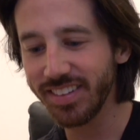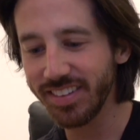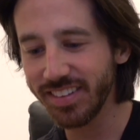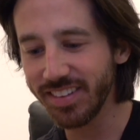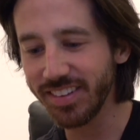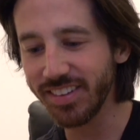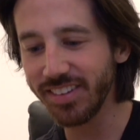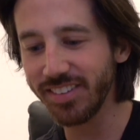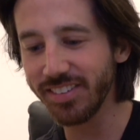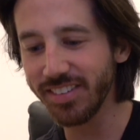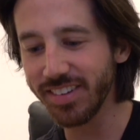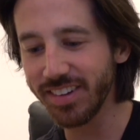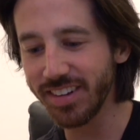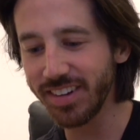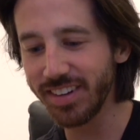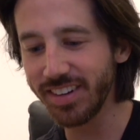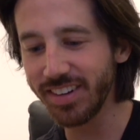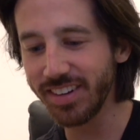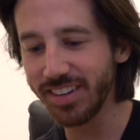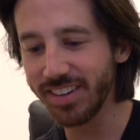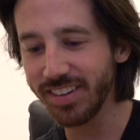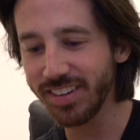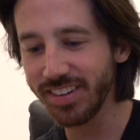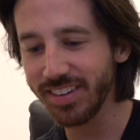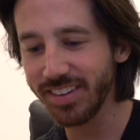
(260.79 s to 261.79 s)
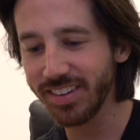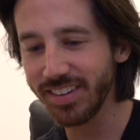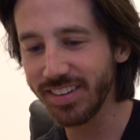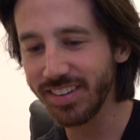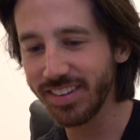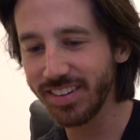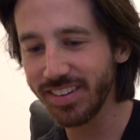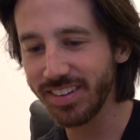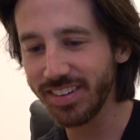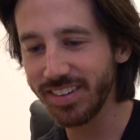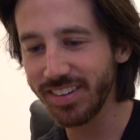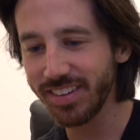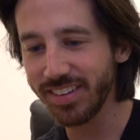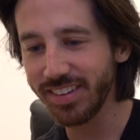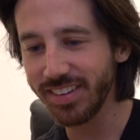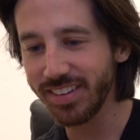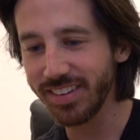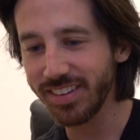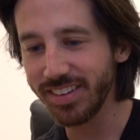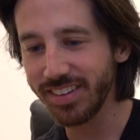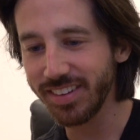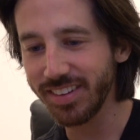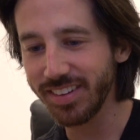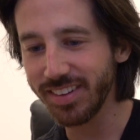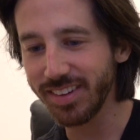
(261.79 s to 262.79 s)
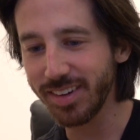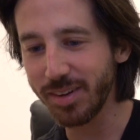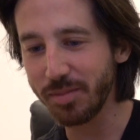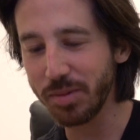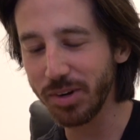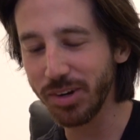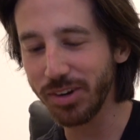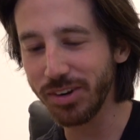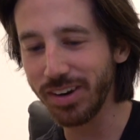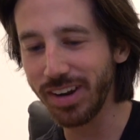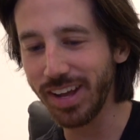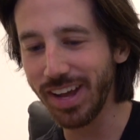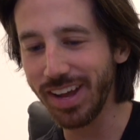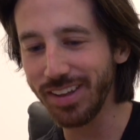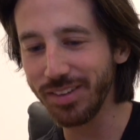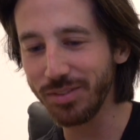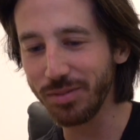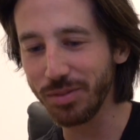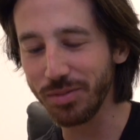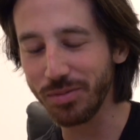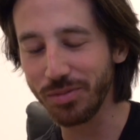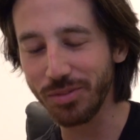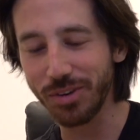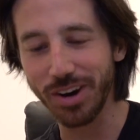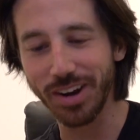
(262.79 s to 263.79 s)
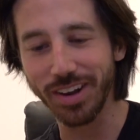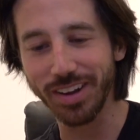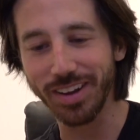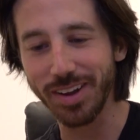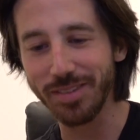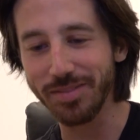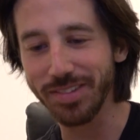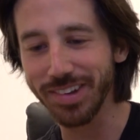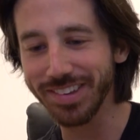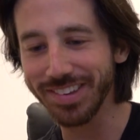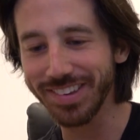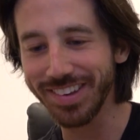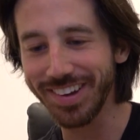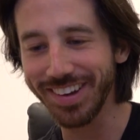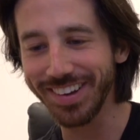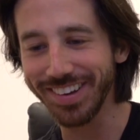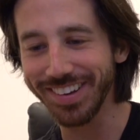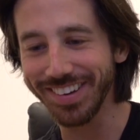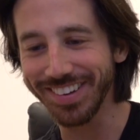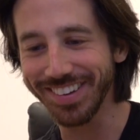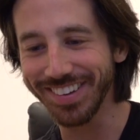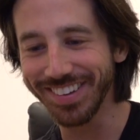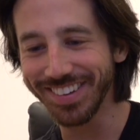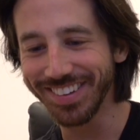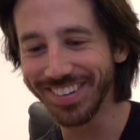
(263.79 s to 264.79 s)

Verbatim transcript: Okay. I'm in good hands with Frank. I'm excited.